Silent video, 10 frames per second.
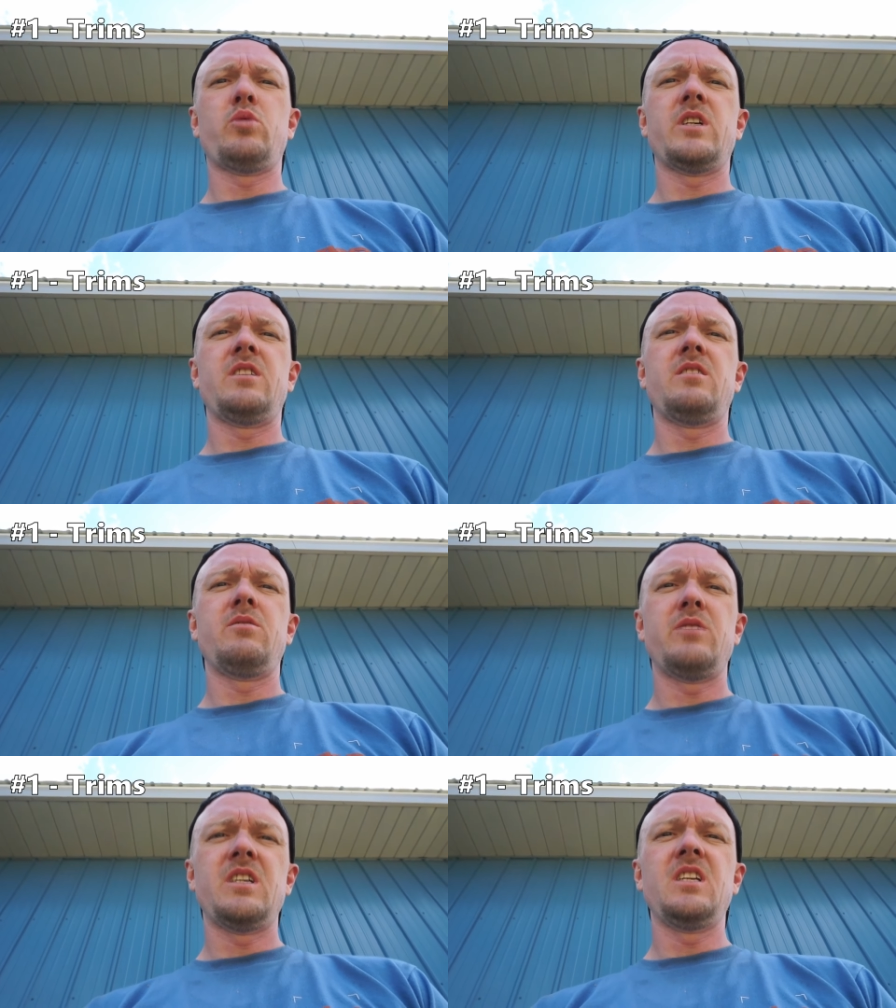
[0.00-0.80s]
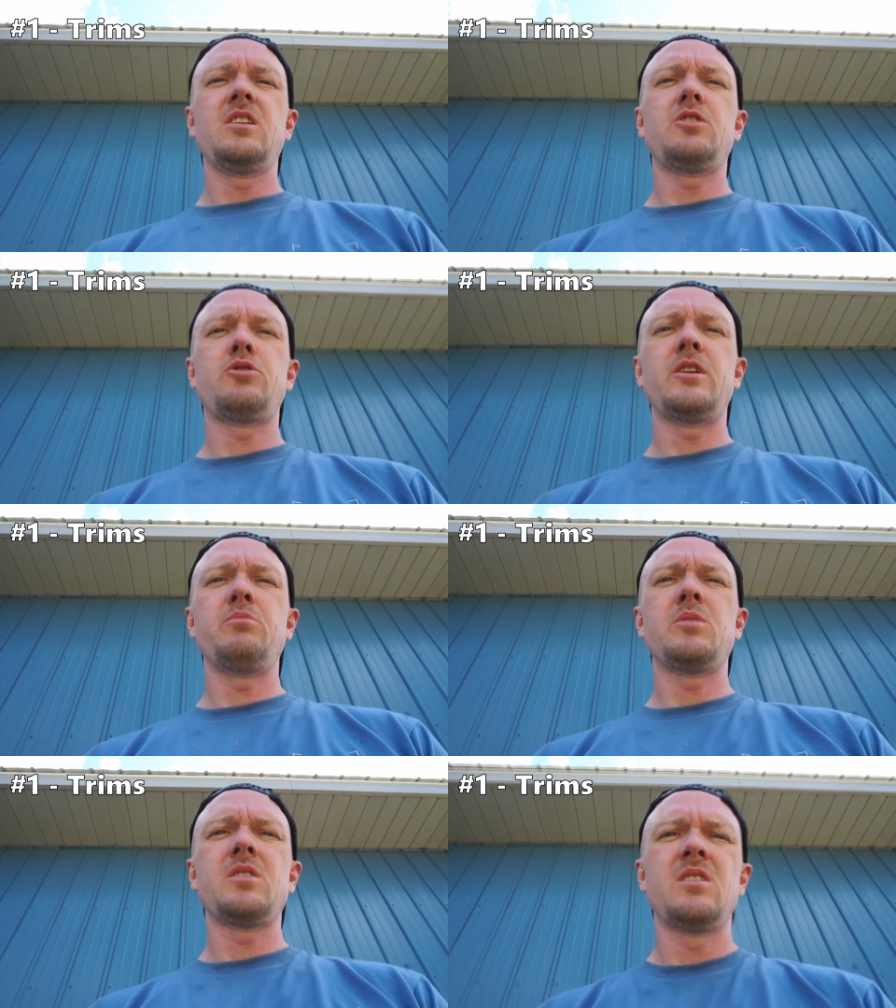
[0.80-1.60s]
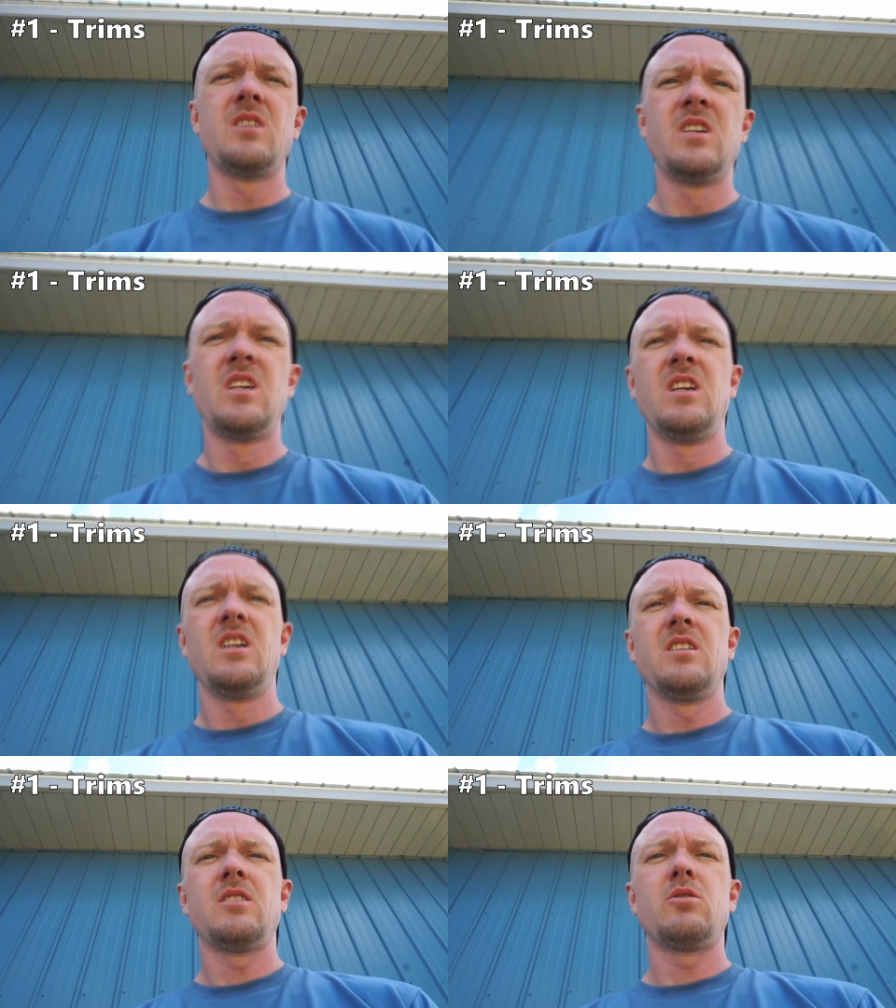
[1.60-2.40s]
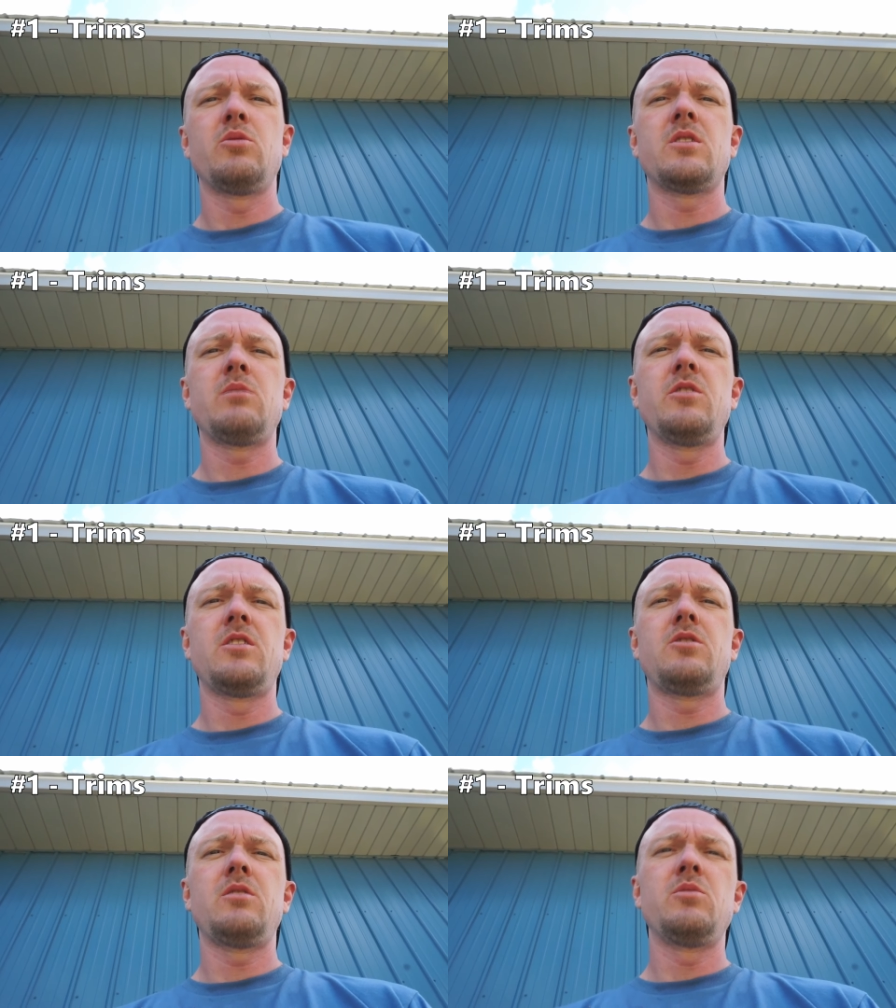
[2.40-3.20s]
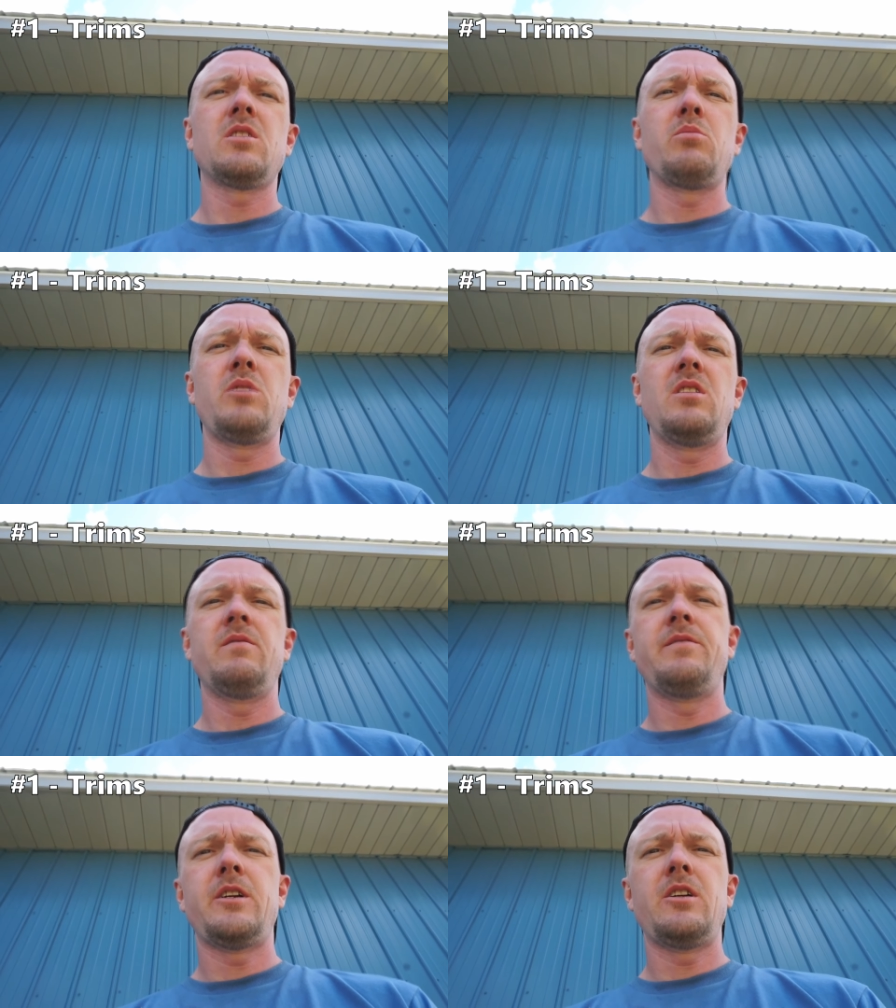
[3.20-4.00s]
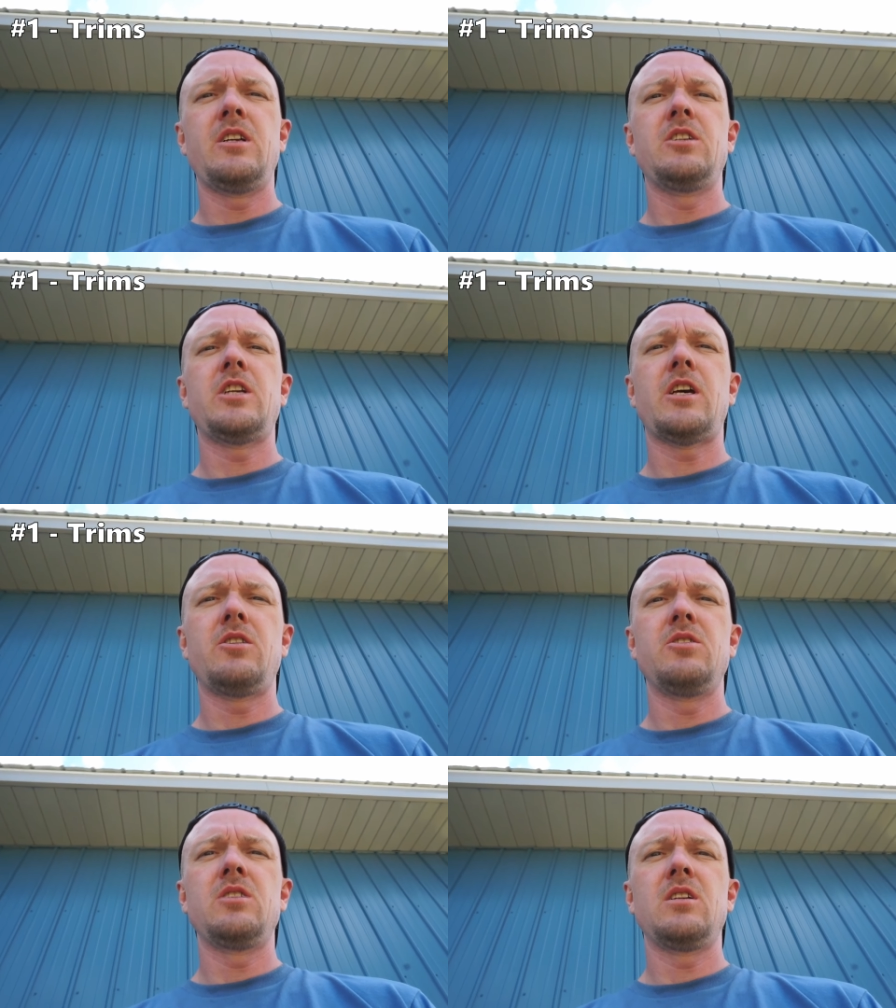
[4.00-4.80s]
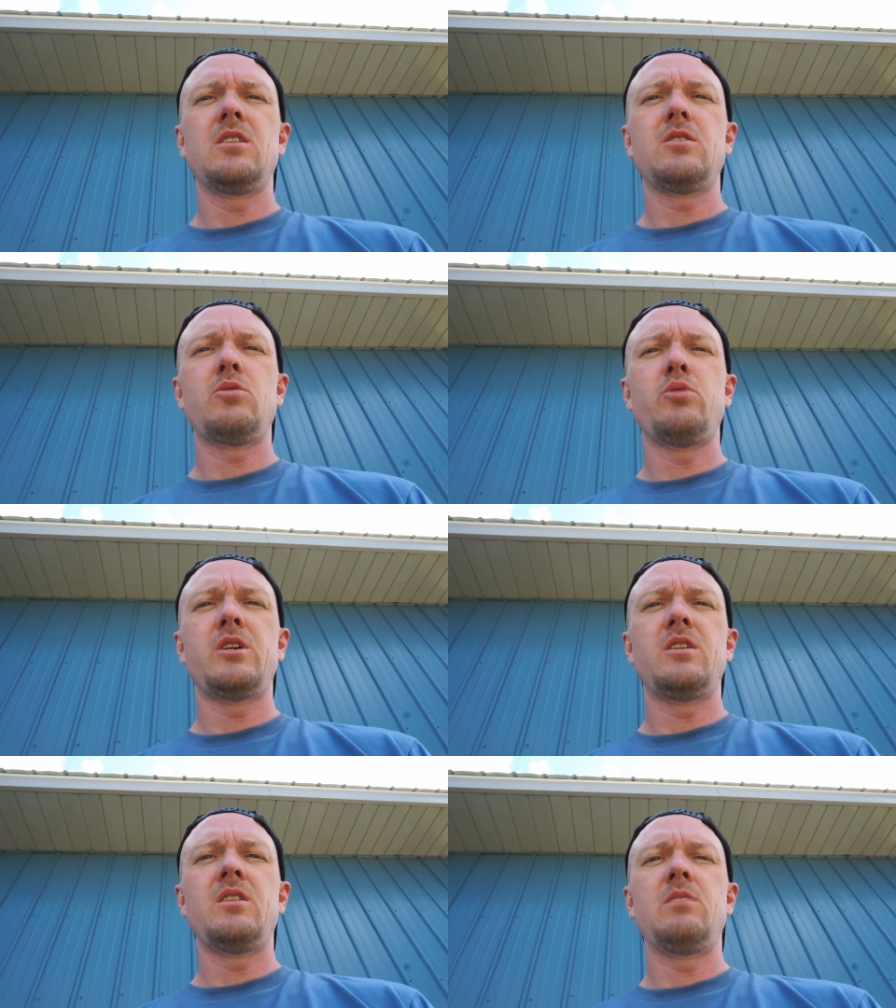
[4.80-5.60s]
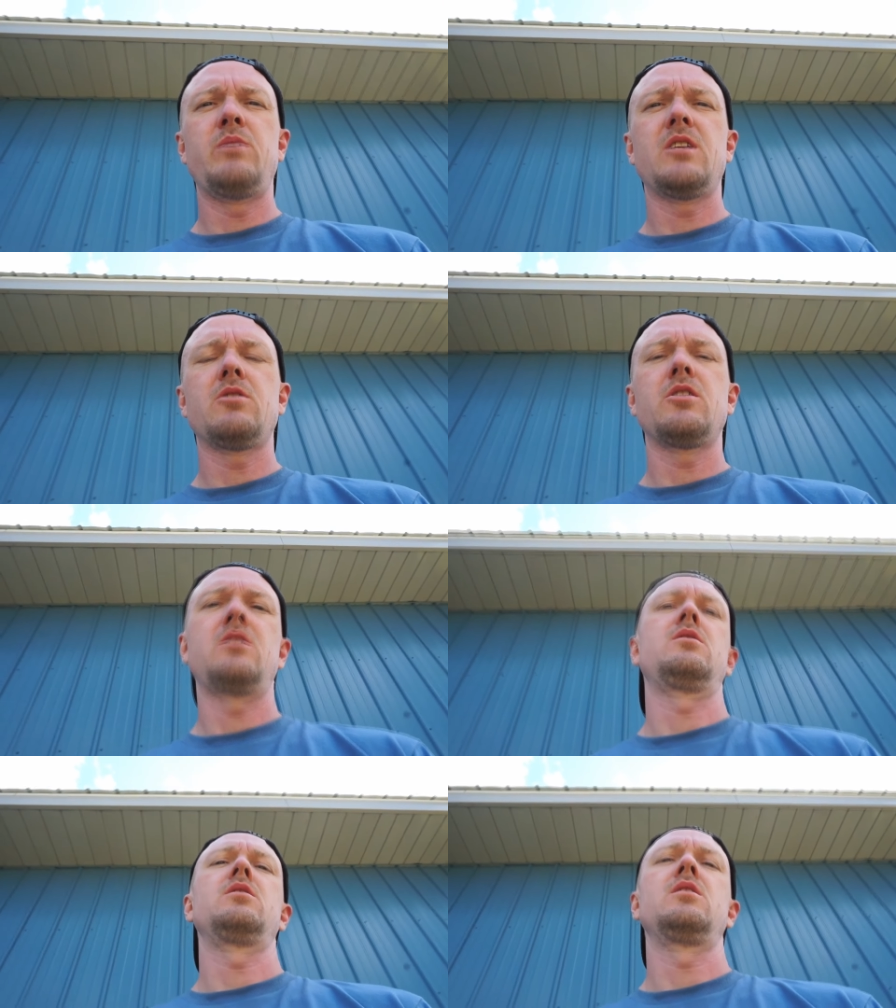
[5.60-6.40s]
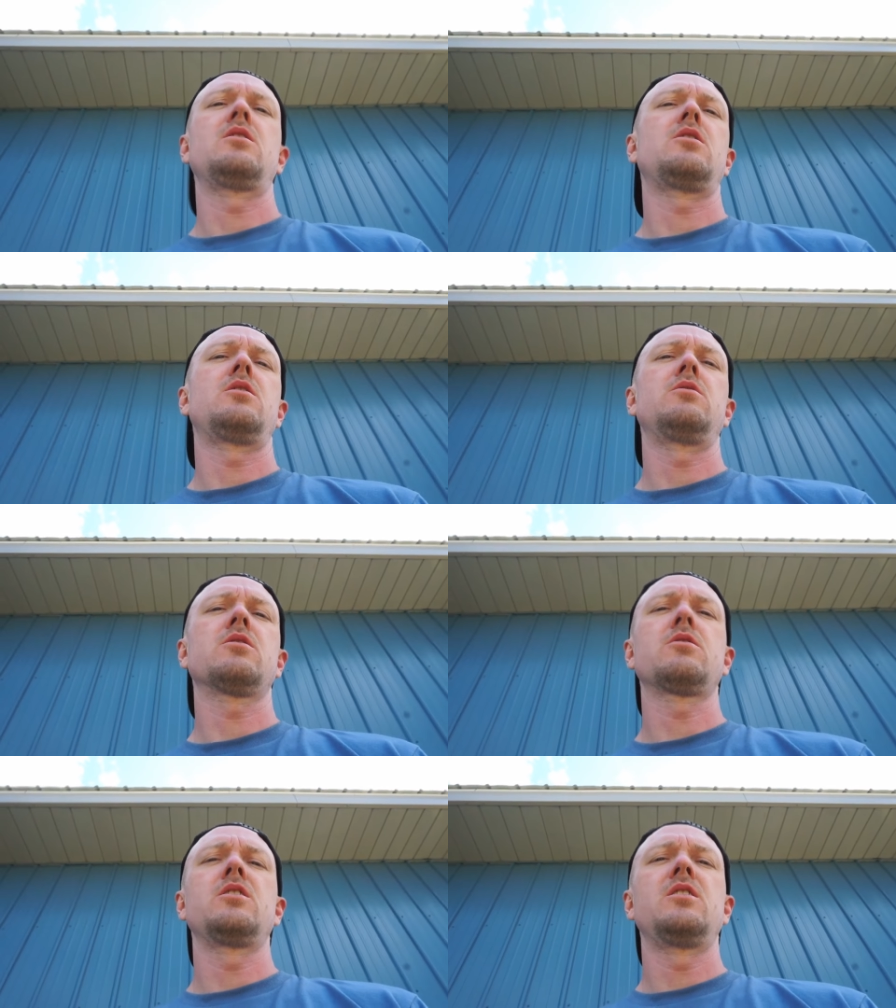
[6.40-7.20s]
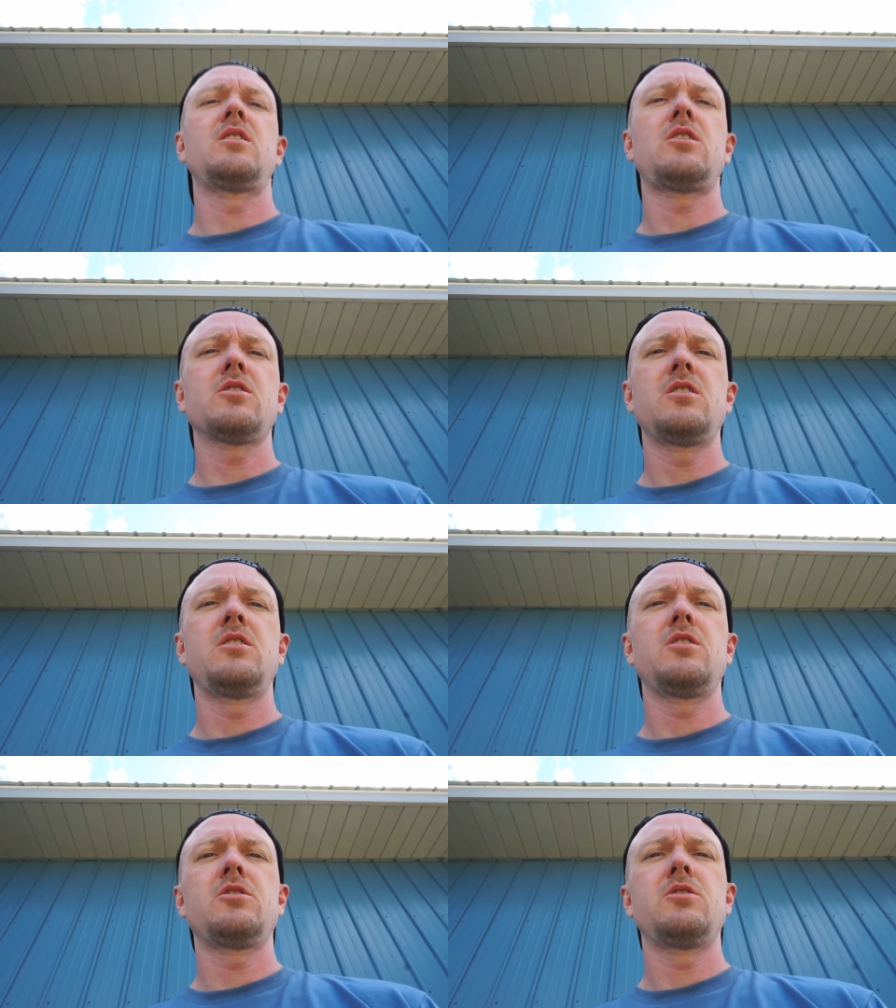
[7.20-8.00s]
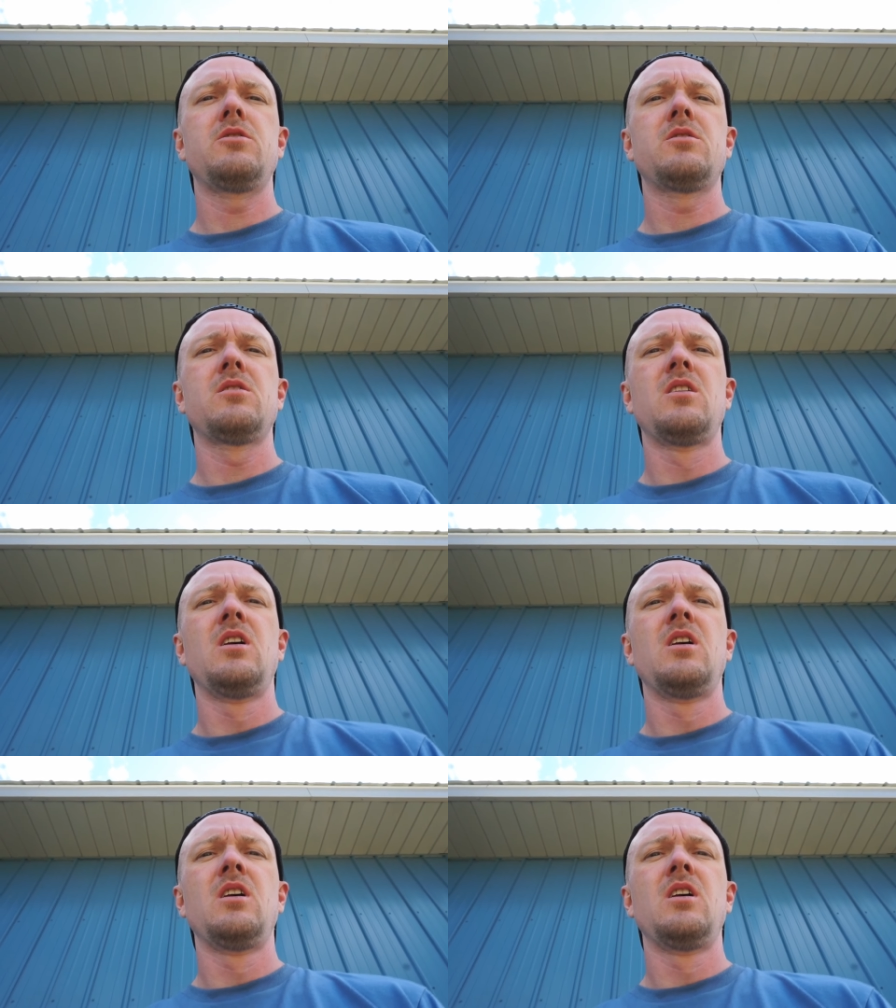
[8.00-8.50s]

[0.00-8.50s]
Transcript: one, running trims. So some of the trims can be very challenging to run and make good in all look good in all conditions.